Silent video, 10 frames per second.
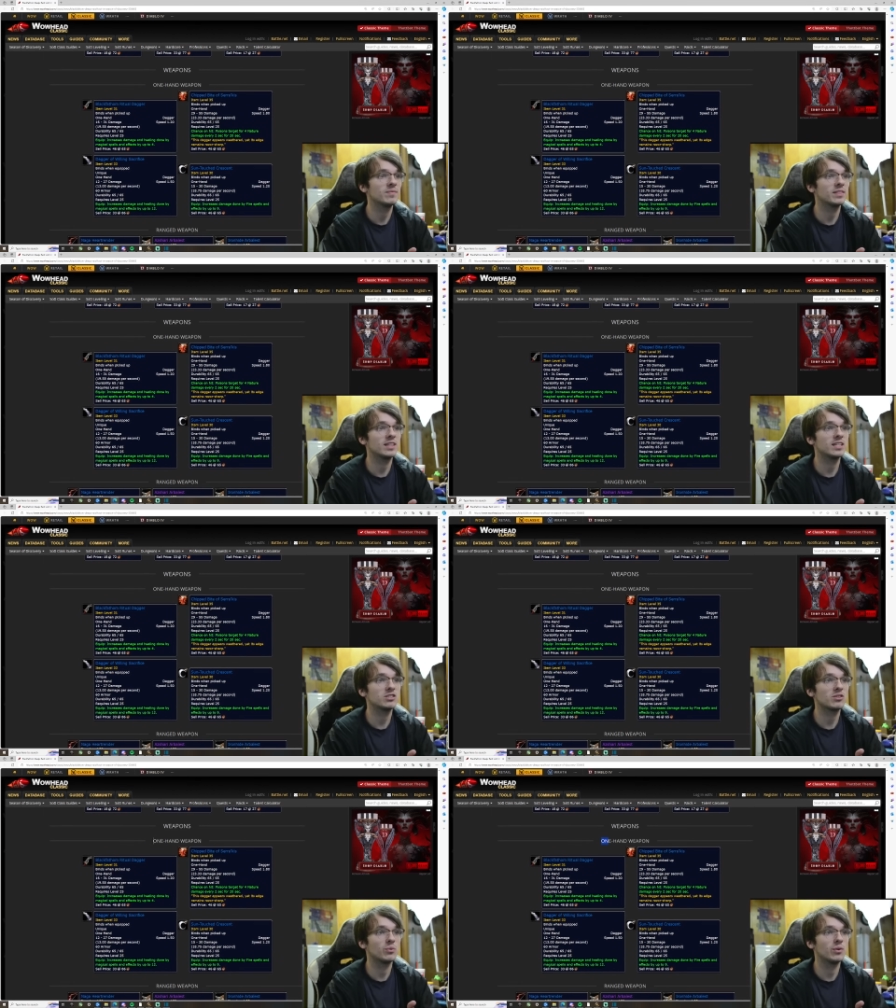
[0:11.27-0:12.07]

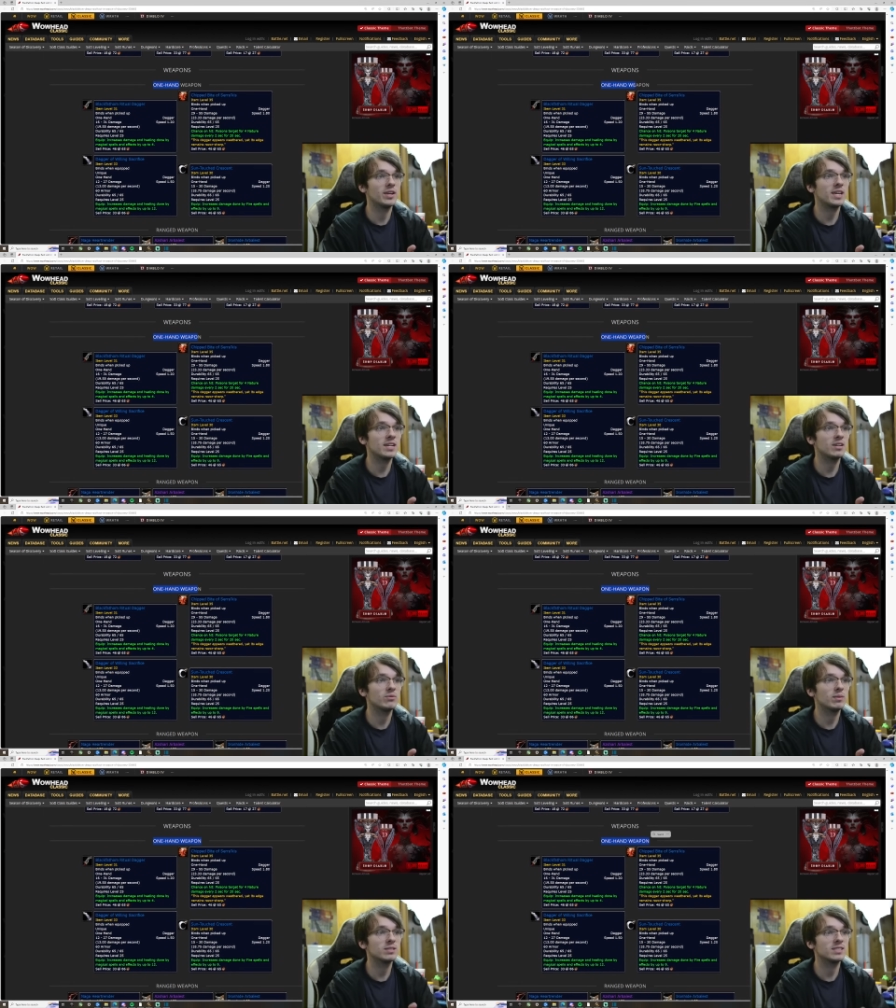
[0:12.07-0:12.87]
These are the one-handed
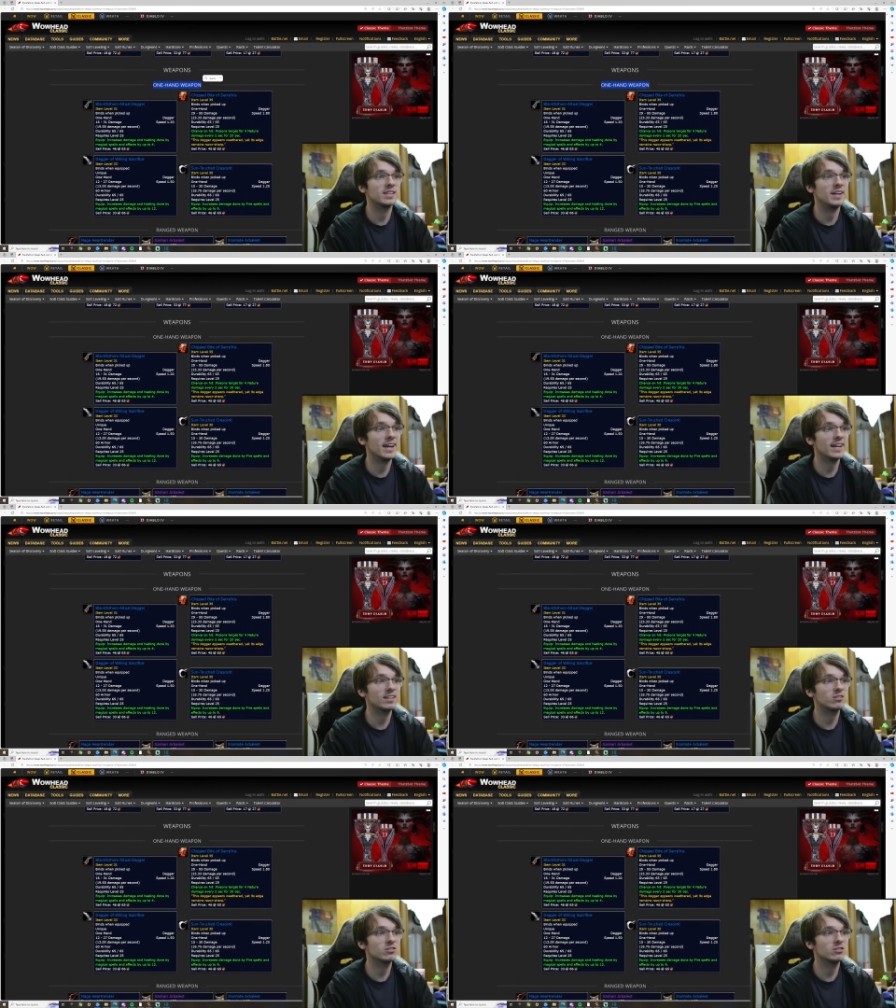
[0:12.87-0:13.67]
weapons, the
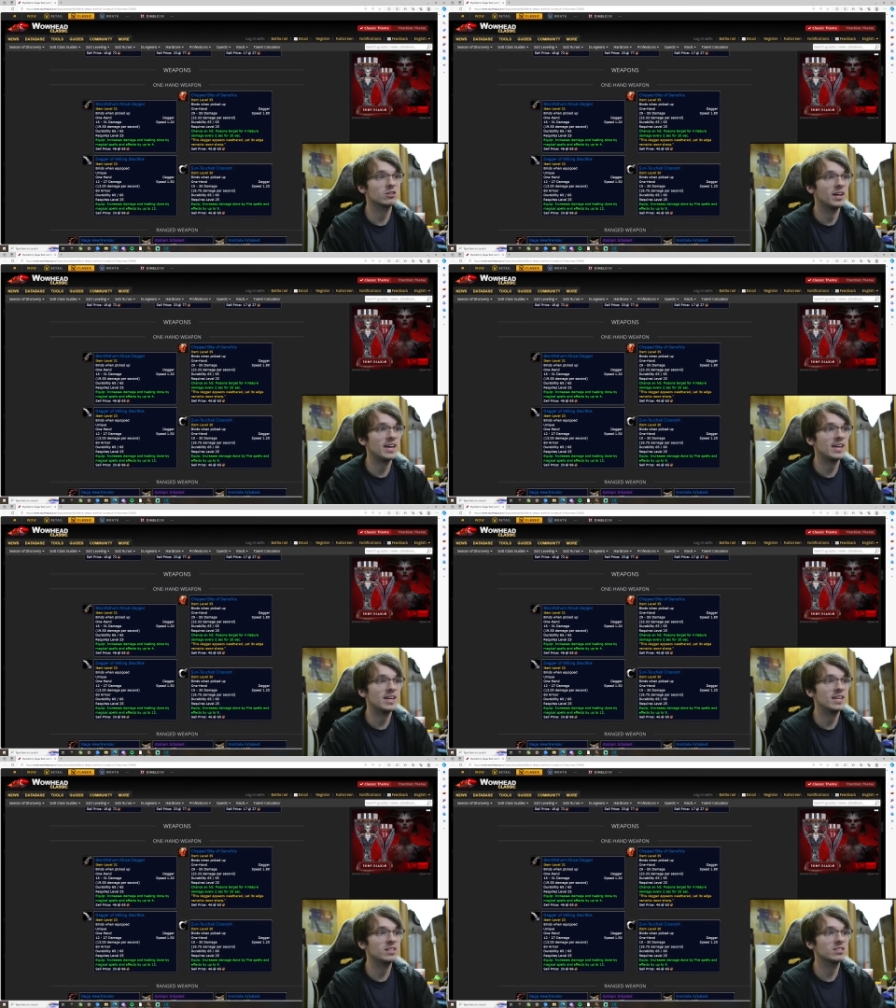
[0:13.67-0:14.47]
daggers.
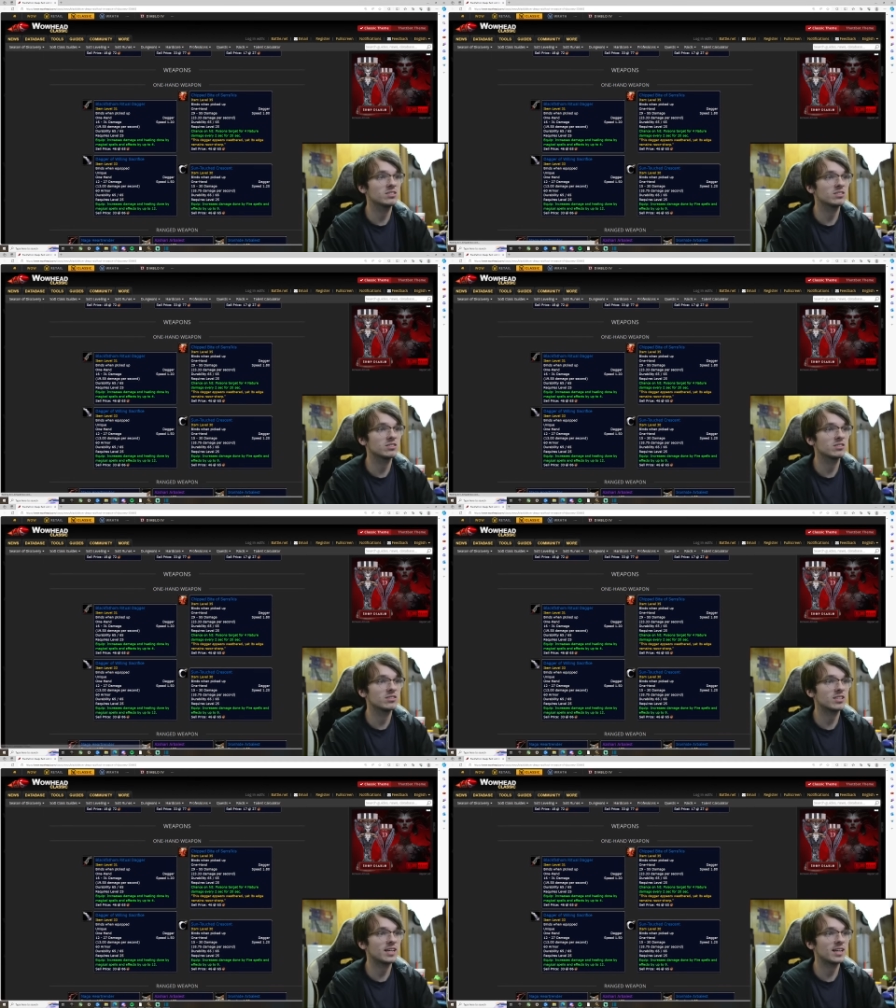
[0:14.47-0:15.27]
A This
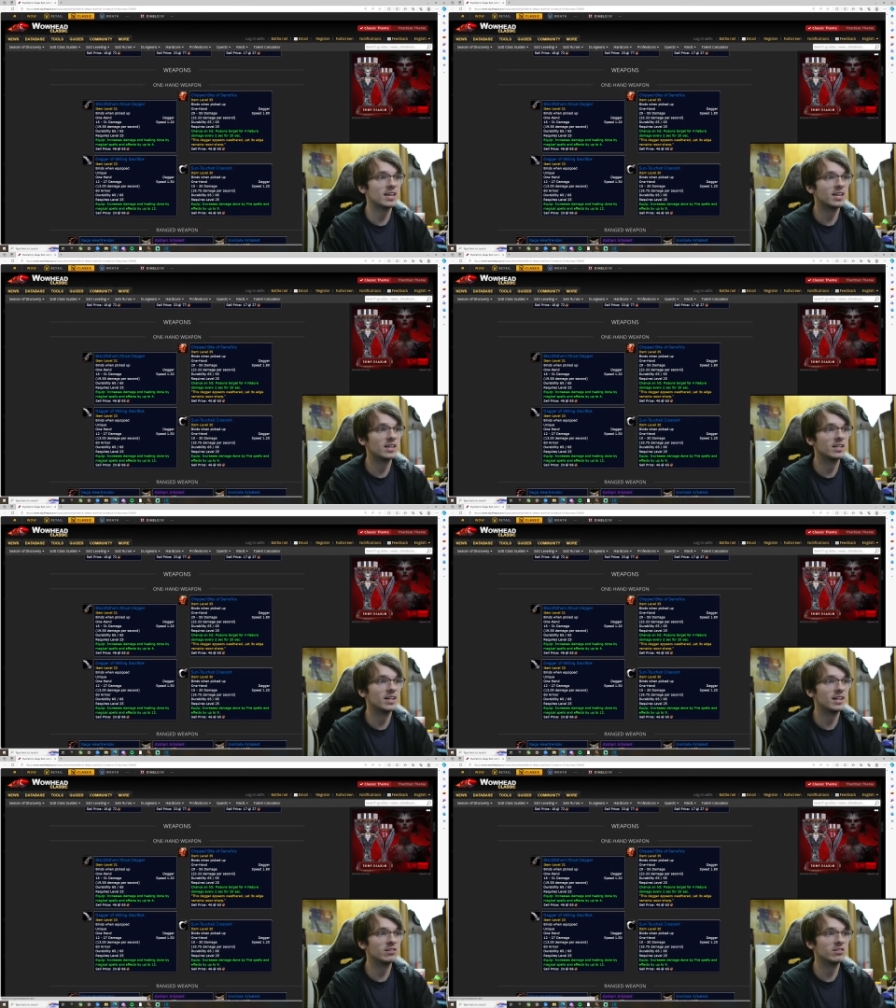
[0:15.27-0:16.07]
looks like a, a,
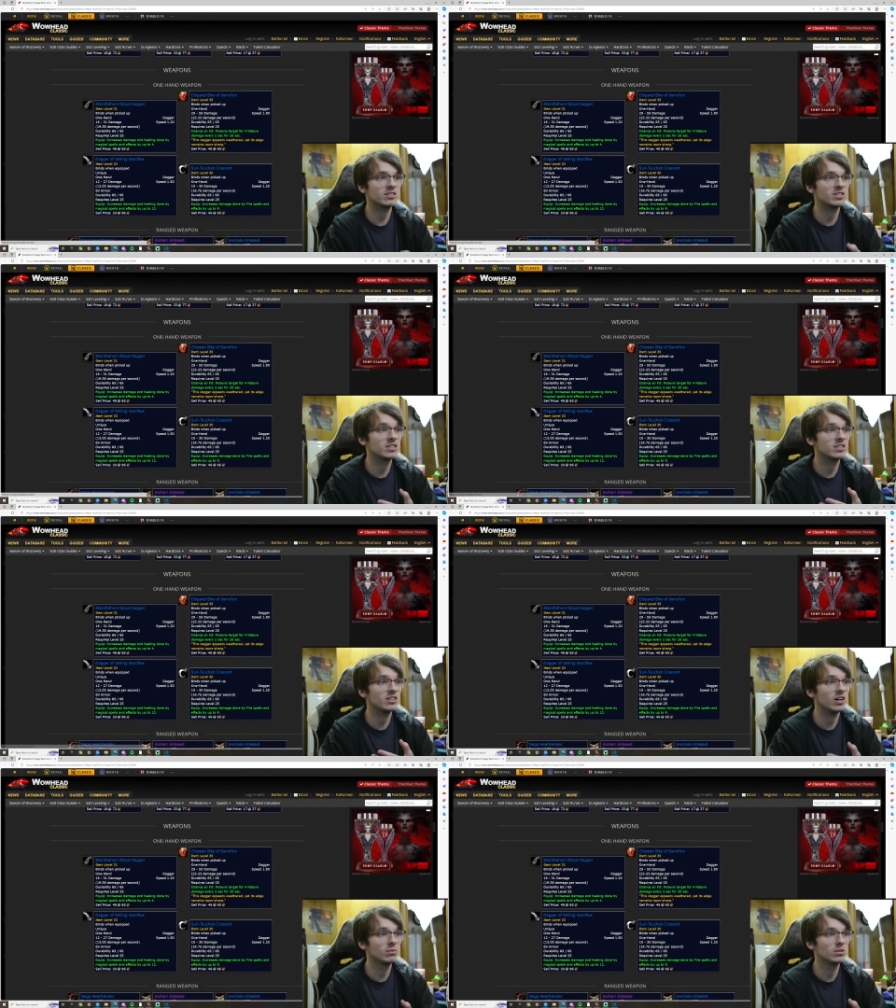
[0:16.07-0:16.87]
dagger does
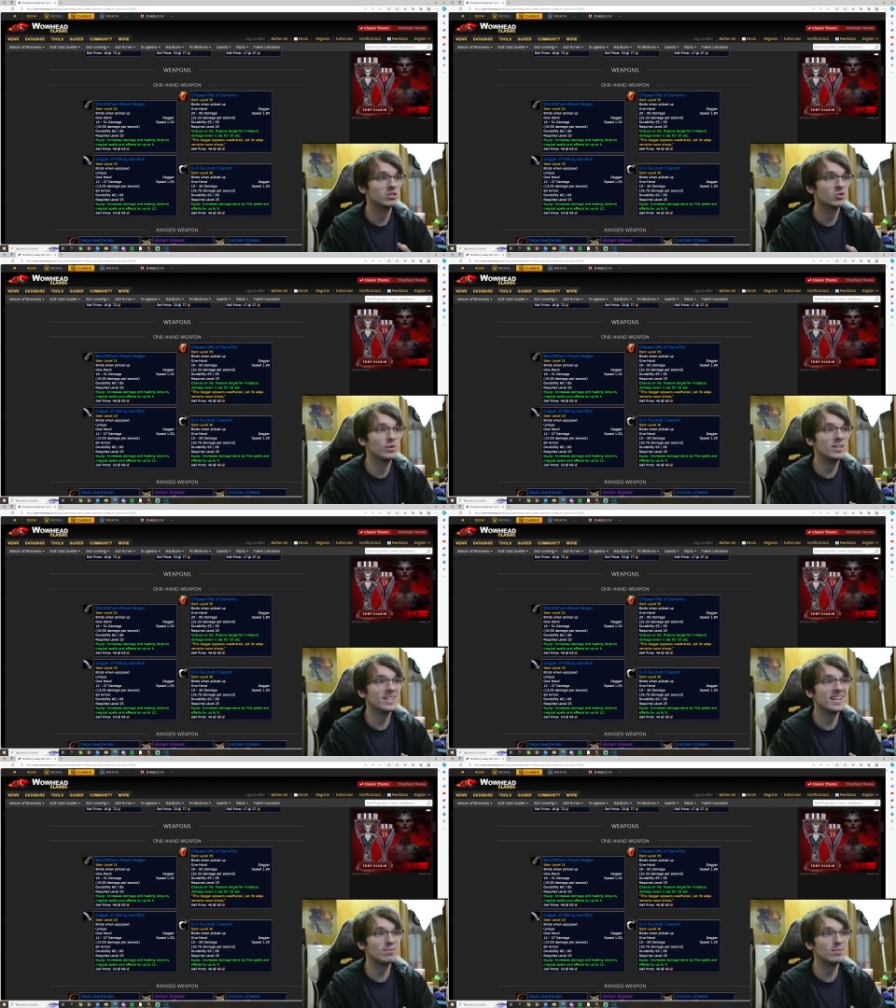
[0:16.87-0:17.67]
almost 20
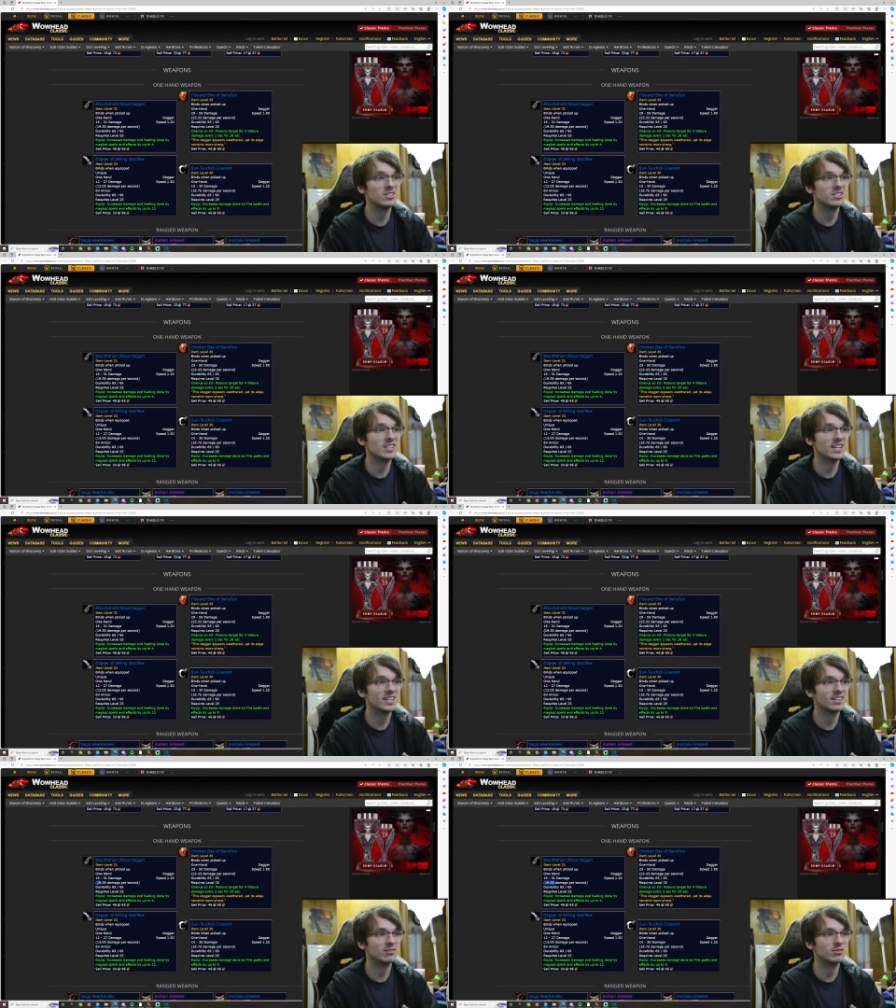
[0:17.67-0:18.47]
damage a
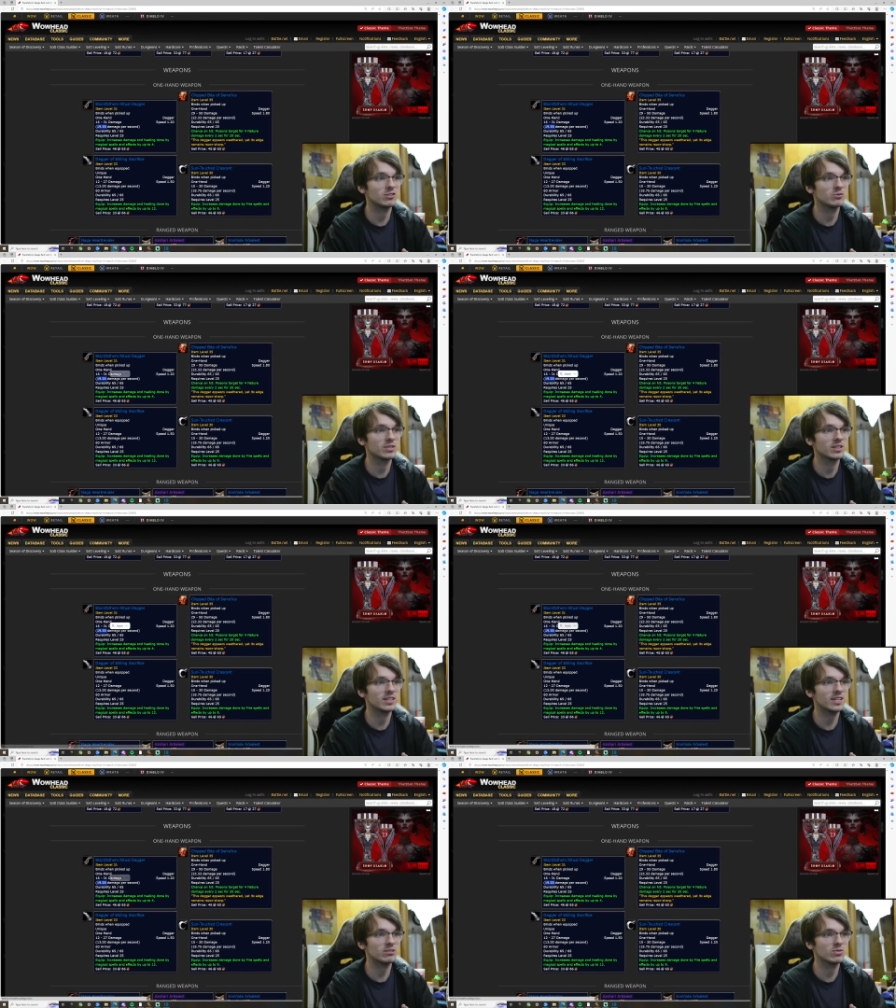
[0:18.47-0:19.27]
second, which is really
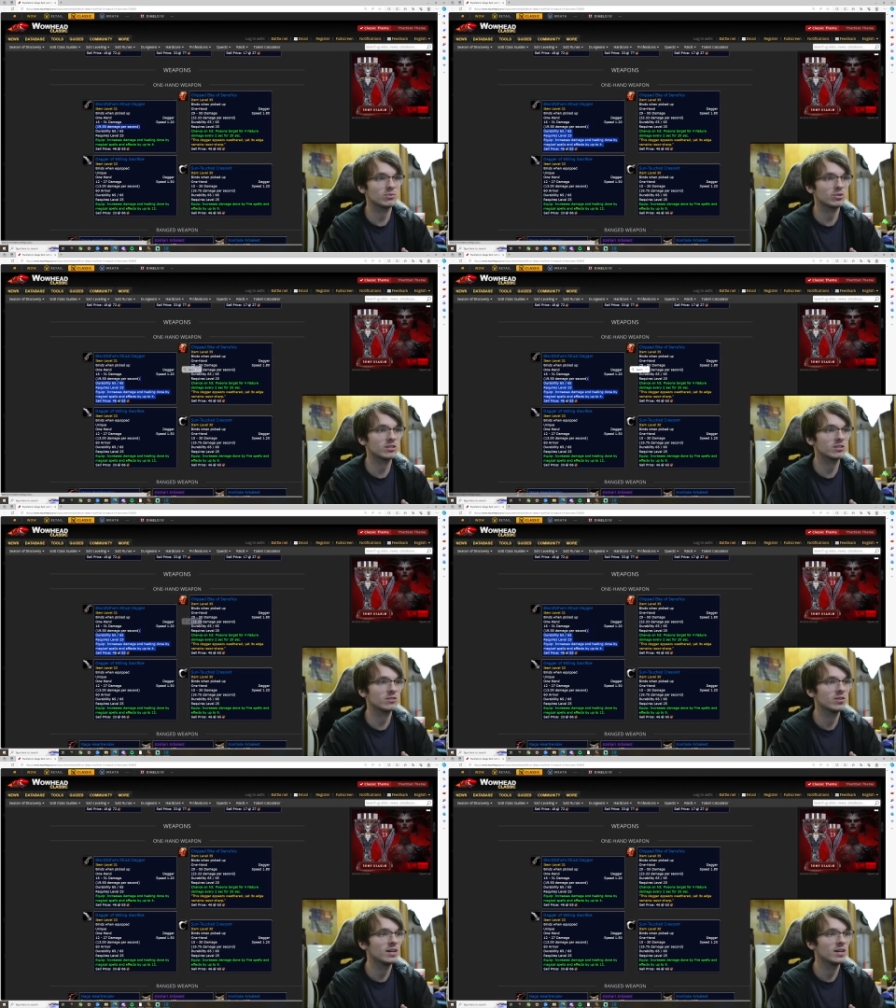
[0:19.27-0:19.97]
nice, 1.2.